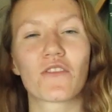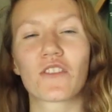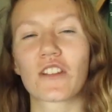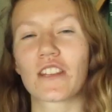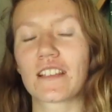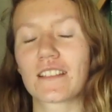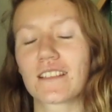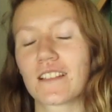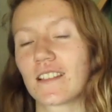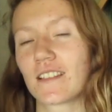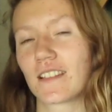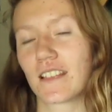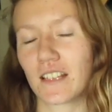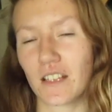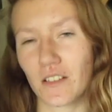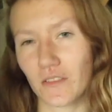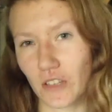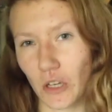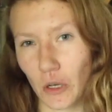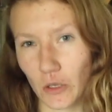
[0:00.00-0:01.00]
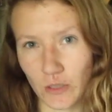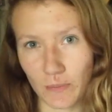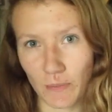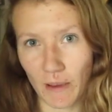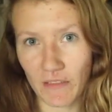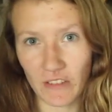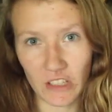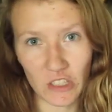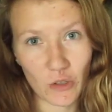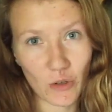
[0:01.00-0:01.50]
for this is City of Ghosts
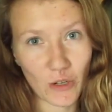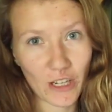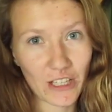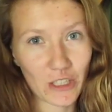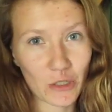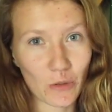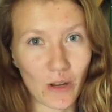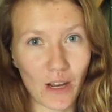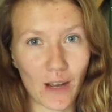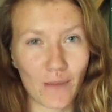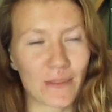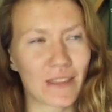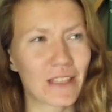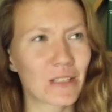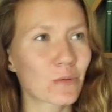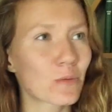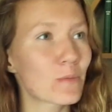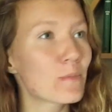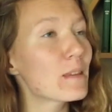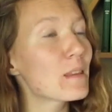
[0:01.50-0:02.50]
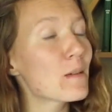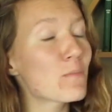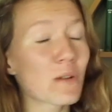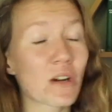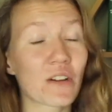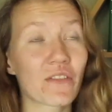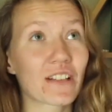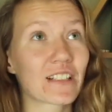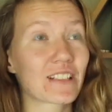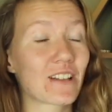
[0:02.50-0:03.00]
by Victoria Schwab. This would be the
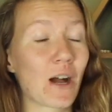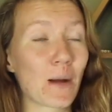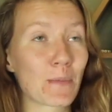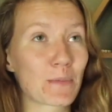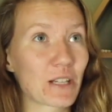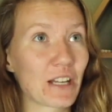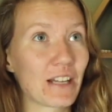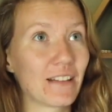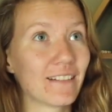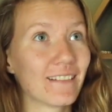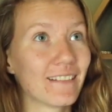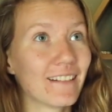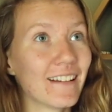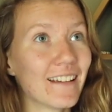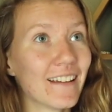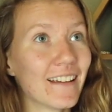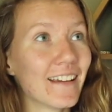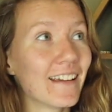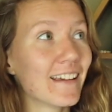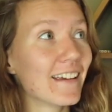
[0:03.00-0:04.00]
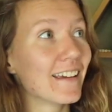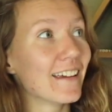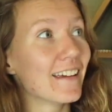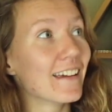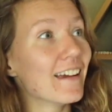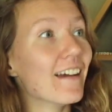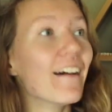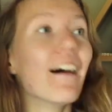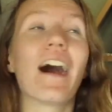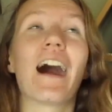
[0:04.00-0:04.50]
perfect option.
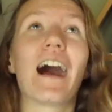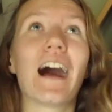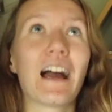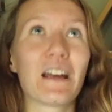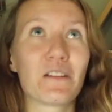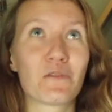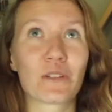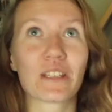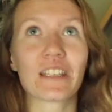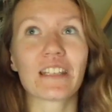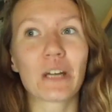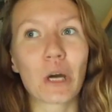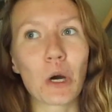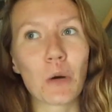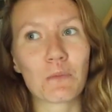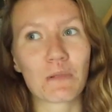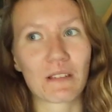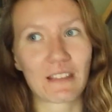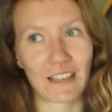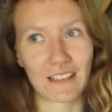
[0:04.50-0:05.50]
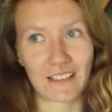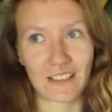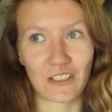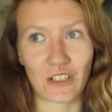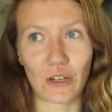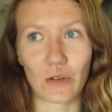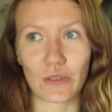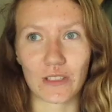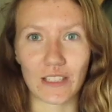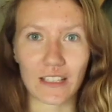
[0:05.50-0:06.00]
I really hope it gets
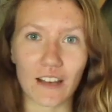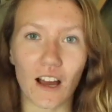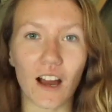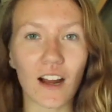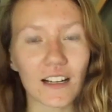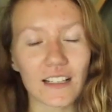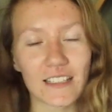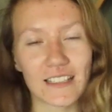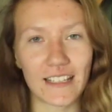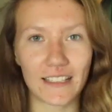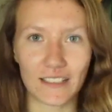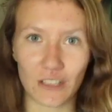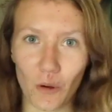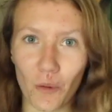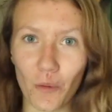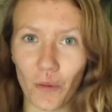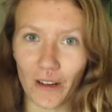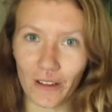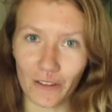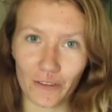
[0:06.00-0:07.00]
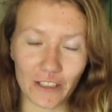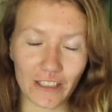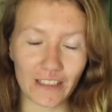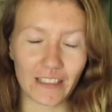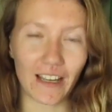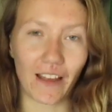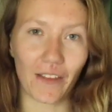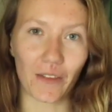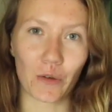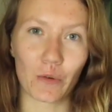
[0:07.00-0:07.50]
chosen. Not because I don't want to read
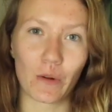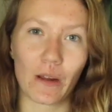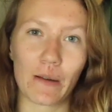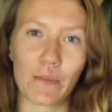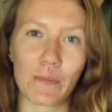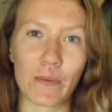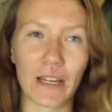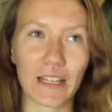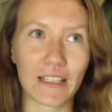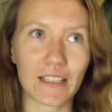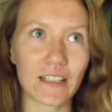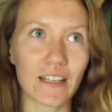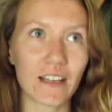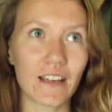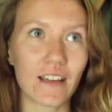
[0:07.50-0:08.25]
the other one, but